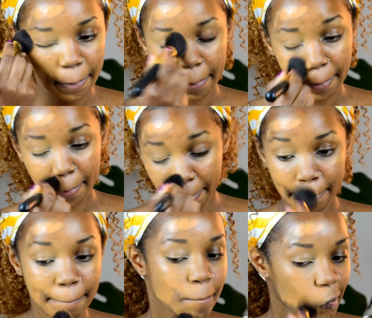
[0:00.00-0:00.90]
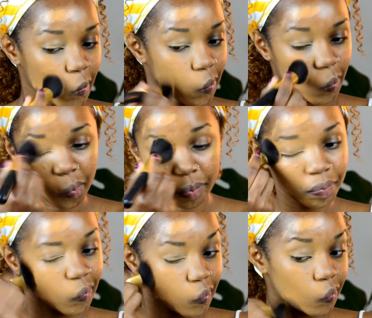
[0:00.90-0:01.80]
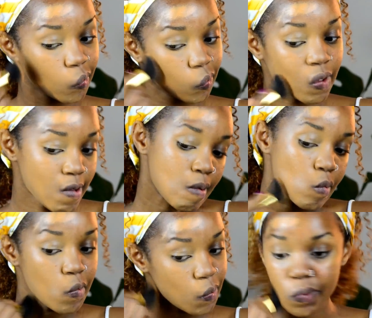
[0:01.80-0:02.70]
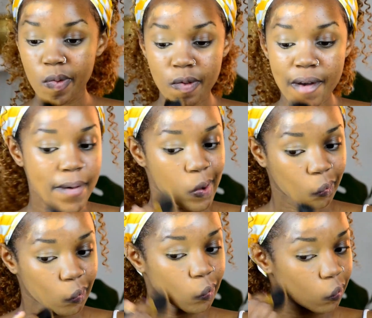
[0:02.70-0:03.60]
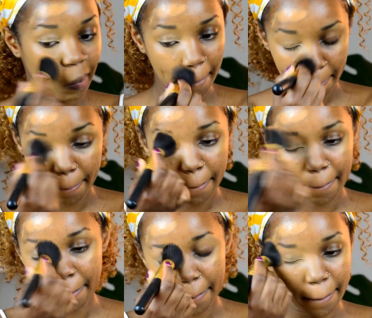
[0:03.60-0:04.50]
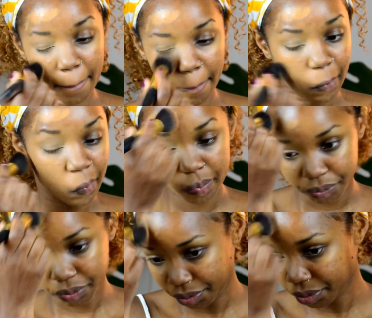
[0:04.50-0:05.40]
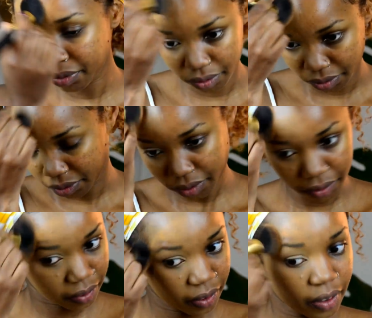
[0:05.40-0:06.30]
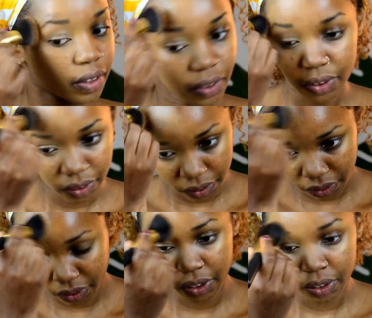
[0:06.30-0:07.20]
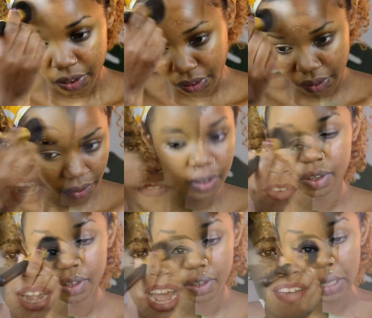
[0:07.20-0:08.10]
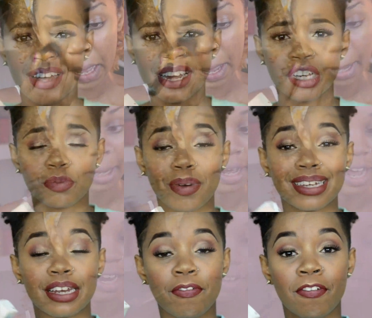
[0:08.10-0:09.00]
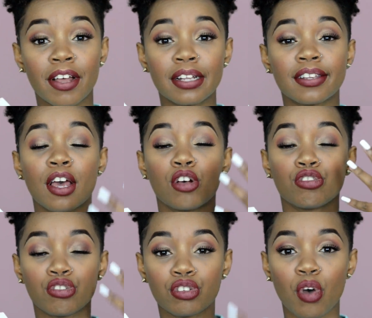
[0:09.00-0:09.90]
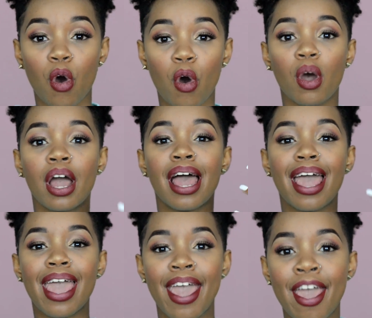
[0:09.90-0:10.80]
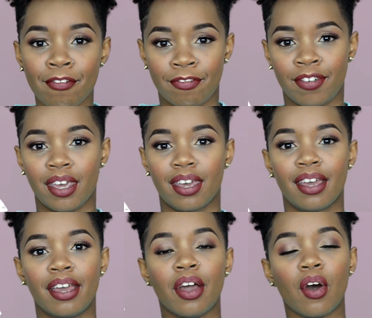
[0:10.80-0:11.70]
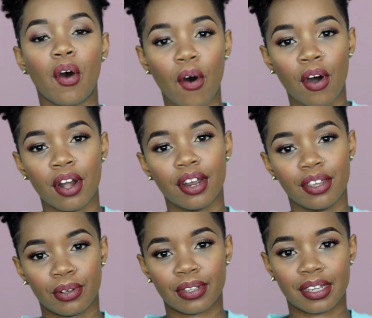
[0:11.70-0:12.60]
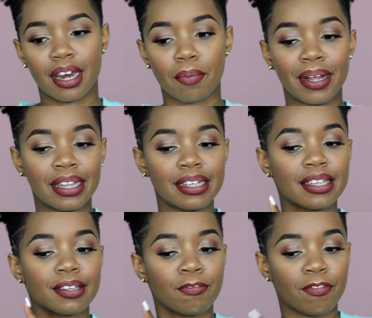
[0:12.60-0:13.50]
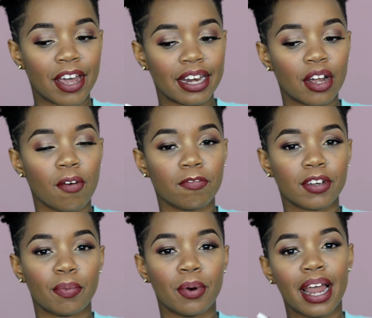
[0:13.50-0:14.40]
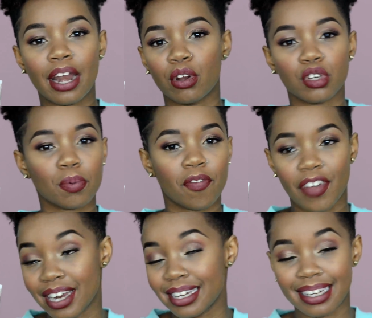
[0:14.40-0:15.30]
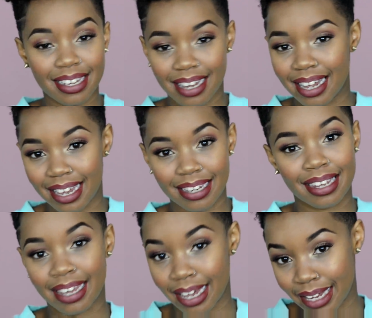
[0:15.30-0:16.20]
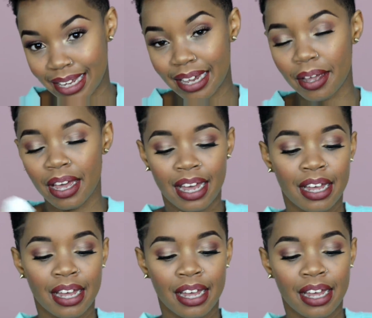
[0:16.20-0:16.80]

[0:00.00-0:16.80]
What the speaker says: It covered everything, and on top of covering everything, it's still comfortable, because you know you can get a foundation that is really full coverage but it feels so heavy on your skin, but this is very comfortable, and on top of that, it doesn't get cakey.